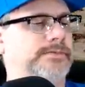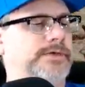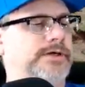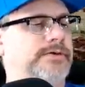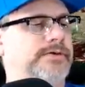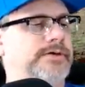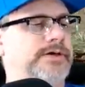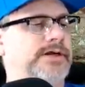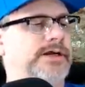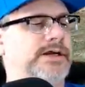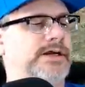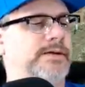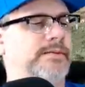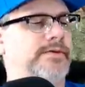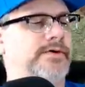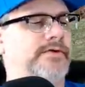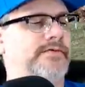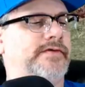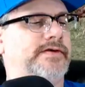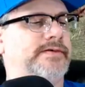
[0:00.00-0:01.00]
all right,
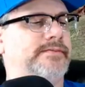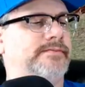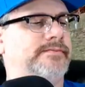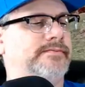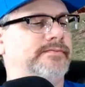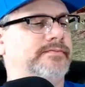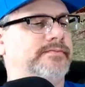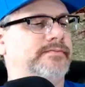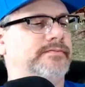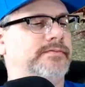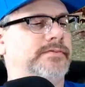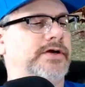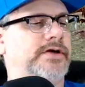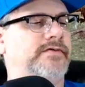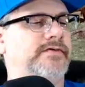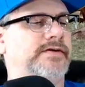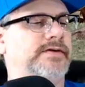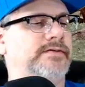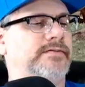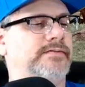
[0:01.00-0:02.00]
perfect.
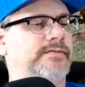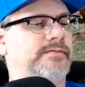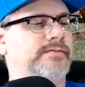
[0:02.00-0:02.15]
Perfect.